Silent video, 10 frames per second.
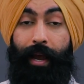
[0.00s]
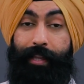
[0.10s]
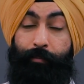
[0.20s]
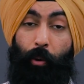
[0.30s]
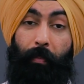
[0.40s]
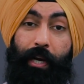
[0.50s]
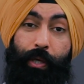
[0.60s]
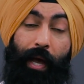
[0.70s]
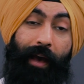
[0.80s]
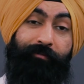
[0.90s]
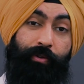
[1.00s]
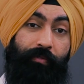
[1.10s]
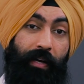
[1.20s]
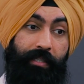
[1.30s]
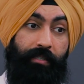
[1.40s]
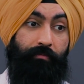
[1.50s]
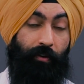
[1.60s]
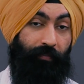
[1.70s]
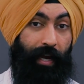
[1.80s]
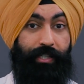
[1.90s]
and the more money you have to invest, the
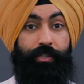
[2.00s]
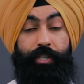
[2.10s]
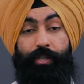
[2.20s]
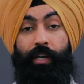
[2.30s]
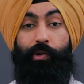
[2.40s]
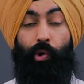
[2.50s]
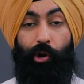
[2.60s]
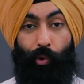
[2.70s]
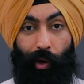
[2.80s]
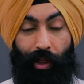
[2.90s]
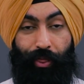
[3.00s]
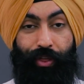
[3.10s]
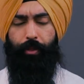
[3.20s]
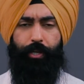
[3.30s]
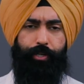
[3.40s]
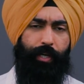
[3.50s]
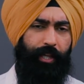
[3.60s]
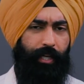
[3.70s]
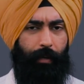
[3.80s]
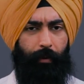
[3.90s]
faster that you can grow your wealth. But the tricky
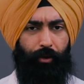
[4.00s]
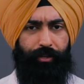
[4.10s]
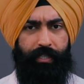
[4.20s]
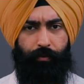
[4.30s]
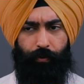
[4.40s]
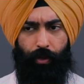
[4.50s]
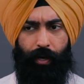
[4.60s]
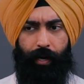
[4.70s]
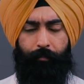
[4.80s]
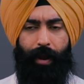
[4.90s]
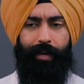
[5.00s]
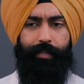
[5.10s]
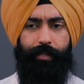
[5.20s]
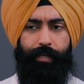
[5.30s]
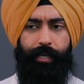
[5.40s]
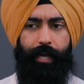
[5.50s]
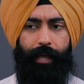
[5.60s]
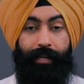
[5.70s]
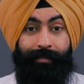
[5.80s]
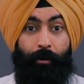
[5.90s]
thing about this, if we look at it practically,
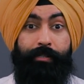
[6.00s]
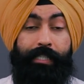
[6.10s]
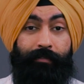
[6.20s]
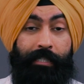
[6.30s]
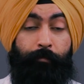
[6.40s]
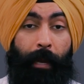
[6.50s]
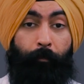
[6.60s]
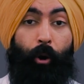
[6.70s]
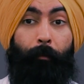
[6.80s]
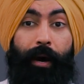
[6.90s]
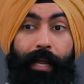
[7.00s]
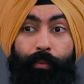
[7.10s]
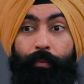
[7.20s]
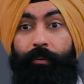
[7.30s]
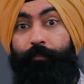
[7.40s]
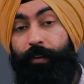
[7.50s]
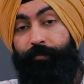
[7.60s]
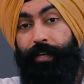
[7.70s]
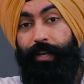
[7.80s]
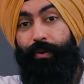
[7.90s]
is most of us make more money when we're
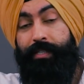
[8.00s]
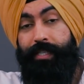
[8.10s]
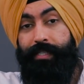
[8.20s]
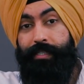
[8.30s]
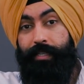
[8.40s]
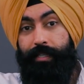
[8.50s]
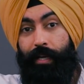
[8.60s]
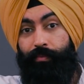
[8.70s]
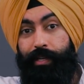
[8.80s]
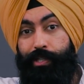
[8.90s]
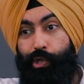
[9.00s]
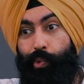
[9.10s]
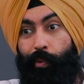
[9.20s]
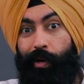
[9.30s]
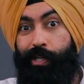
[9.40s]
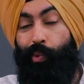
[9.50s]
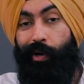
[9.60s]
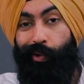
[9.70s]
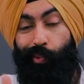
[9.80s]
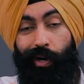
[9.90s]
50 or 60 than we do when we're
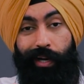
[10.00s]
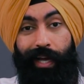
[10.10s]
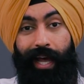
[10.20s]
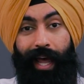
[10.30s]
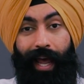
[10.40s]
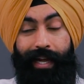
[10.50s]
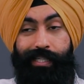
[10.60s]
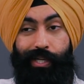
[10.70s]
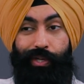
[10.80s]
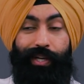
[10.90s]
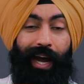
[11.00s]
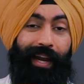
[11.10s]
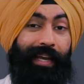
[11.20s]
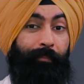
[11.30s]
21. And so you kind of